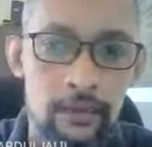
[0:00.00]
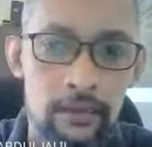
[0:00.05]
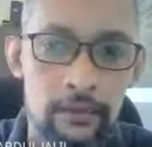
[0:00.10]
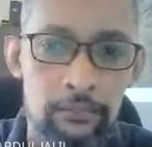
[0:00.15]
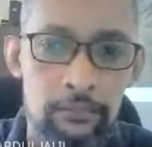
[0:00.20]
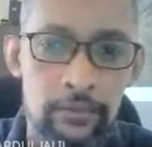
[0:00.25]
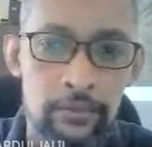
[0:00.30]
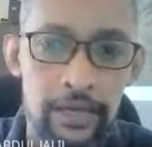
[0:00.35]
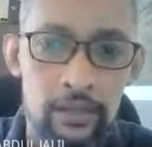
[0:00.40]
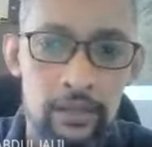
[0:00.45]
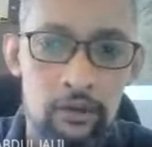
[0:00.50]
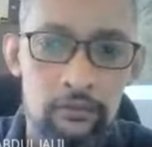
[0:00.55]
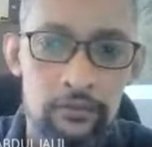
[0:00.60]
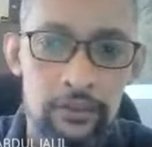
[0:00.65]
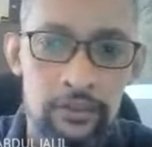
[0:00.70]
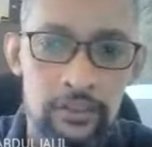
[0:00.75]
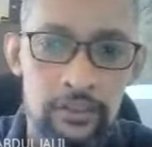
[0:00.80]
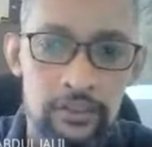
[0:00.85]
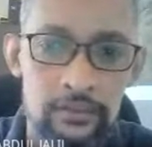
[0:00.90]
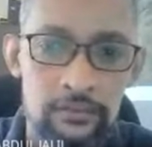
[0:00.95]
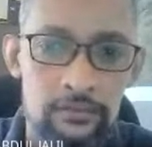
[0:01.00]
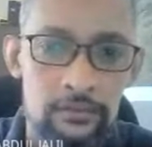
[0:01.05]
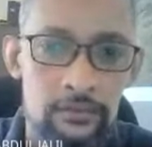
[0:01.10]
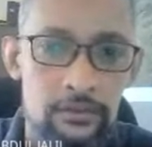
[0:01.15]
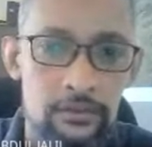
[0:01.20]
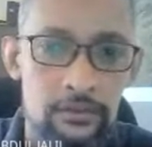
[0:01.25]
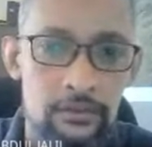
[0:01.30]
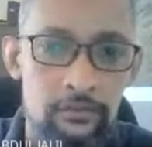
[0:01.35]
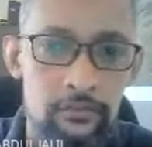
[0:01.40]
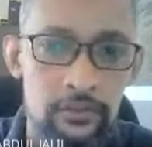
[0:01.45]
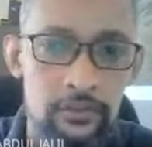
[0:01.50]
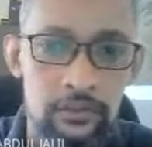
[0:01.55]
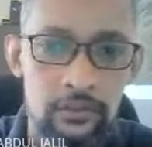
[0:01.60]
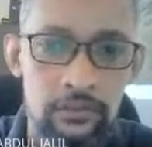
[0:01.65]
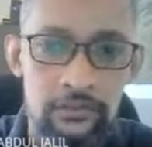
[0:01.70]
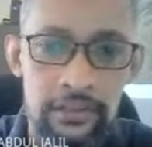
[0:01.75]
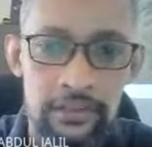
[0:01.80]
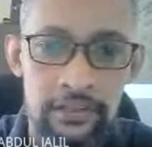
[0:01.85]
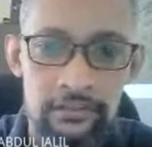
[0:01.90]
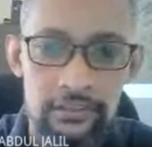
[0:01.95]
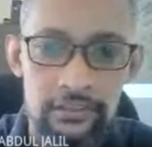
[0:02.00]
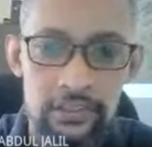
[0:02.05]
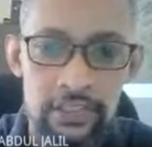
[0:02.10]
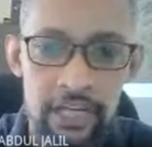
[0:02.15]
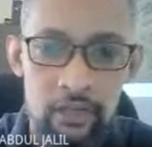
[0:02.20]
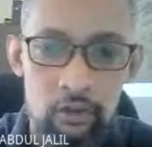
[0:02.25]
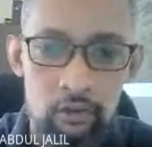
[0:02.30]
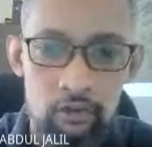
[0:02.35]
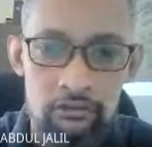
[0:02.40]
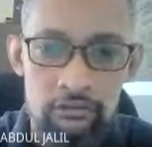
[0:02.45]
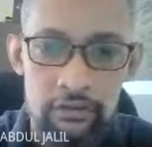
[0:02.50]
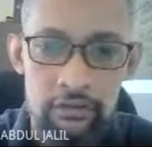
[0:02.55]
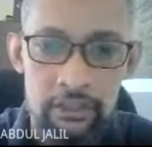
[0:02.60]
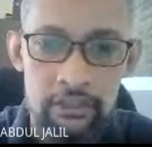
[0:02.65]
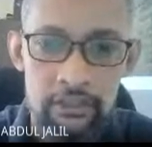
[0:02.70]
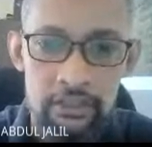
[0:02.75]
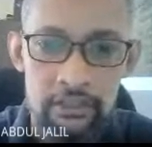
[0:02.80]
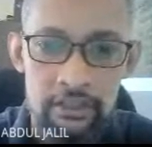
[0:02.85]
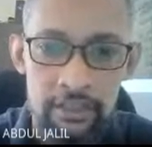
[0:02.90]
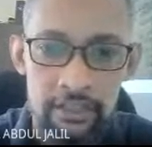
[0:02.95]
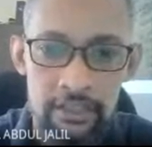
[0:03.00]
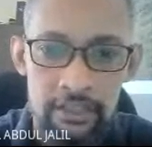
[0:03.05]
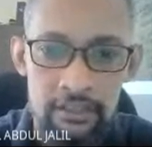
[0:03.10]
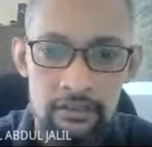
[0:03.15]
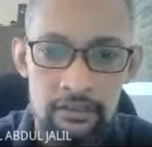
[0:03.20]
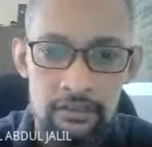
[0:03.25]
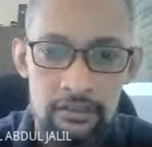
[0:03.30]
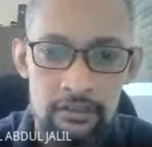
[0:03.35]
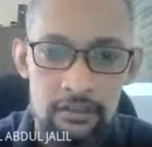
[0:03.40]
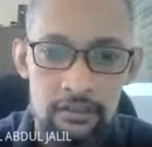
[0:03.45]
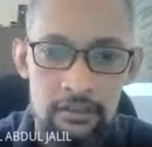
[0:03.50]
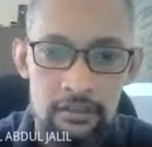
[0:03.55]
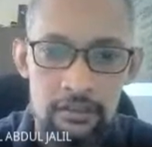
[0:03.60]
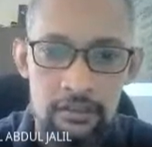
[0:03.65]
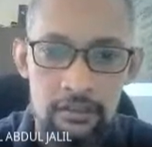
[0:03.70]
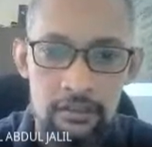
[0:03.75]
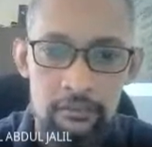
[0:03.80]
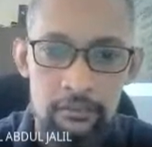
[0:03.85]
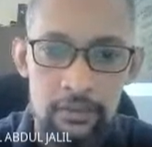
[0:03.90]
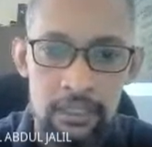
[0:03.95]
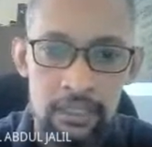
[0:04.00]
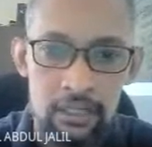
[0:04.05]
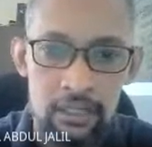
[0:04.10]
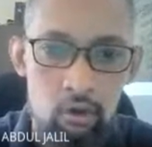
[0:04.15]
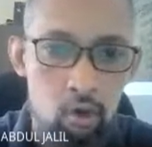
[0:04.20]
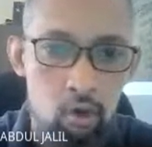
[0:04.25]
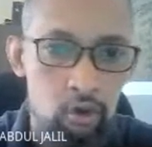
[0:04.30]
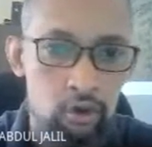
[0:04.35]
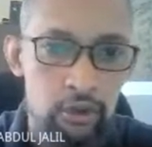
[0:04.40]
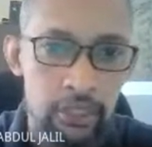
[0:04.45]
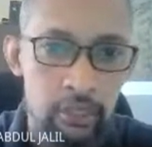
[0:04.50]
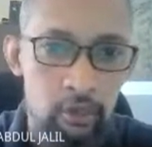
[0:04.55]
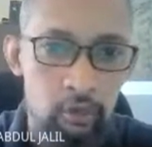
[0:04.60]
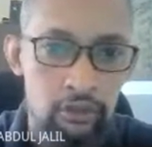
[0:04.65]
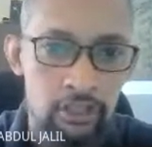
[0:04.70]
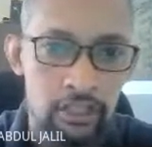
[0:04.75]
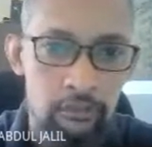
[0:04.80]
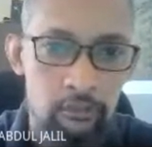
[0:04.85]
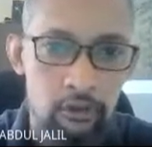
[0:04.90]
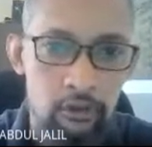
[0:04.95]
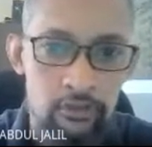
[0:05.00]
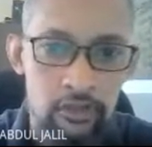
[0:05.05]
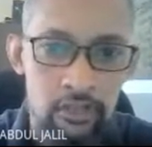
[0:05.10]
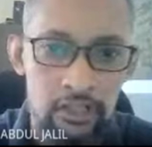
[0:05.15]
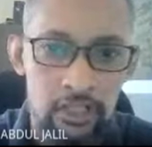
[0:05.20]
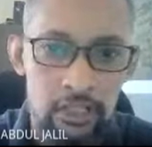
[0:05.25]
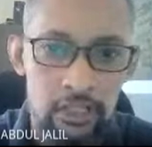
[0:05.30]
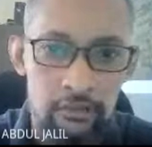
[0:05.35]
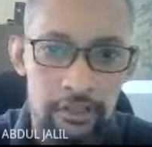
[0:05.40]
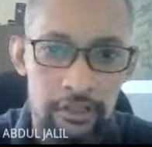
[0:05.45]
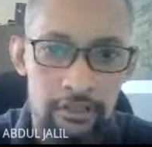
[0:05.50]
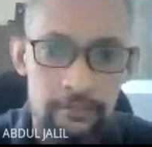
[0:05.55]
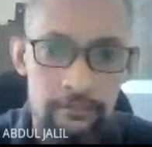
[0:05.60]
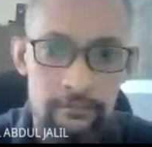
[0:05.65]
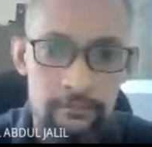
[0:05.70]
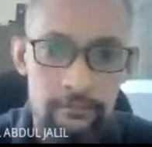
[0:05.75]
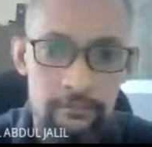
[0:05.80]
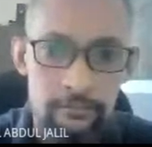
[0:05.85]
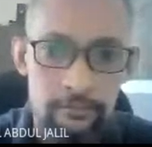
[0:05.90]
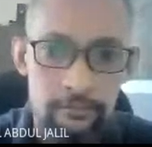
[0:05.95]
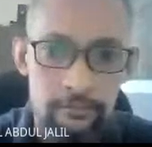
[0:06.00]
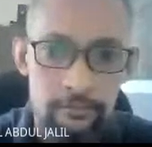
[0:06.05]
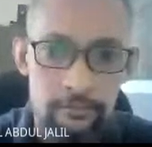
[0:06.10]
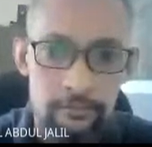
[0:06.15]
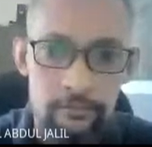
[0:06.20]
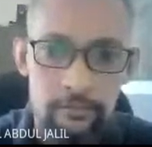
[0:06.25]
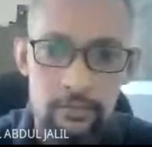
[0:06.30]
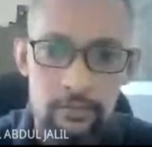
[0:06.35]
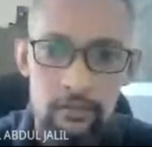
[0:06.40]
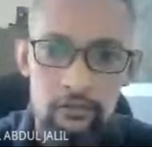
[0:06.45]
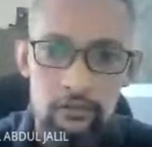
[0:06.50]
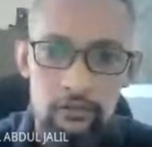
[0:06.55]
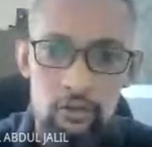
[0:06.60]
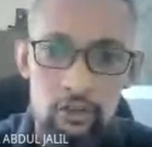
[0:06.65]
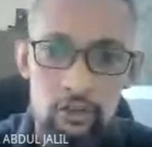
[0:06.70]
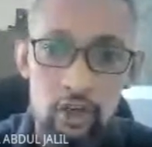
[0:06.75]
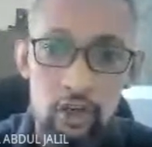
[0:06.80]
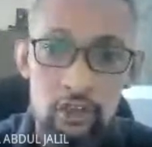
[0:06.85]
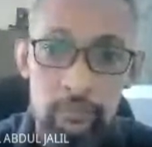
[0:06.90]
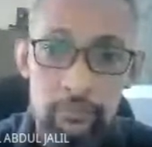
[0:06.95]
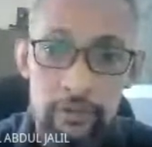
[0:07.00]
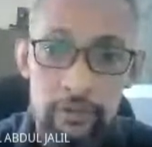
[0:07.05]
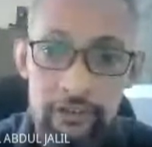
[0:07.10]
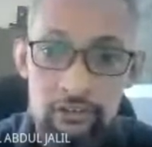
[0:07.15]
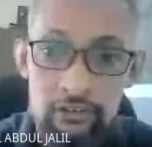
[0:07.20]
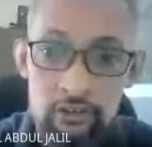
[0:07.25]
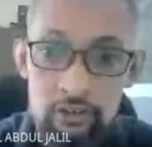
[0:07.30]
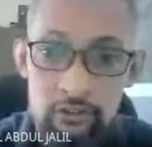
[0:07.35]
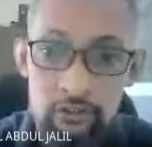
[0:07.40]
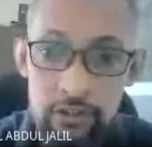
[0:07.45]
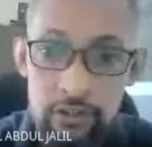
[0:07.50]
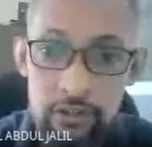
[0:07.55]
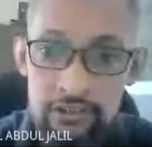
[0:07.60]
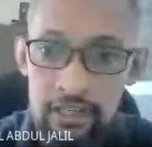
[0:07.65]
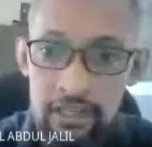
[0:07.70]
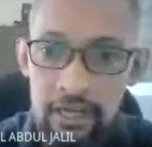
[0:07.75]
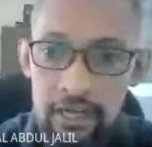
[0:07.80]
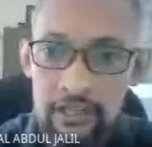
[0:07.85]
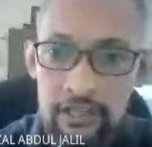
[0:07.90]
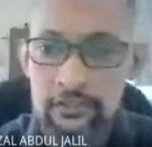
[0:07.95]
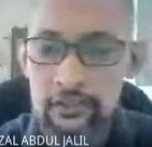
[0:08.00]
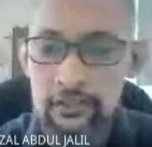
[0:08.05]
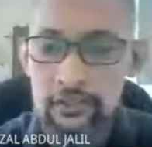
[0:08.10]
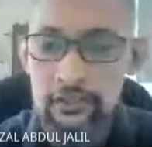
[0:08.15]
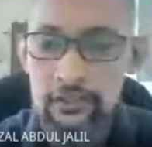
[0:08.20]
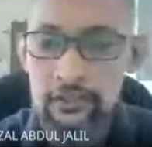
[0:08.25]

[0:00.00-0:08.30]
paint over here because there's a shadows right here, okay? But the core shadow came over here, right? So not press too much there, guys, okay?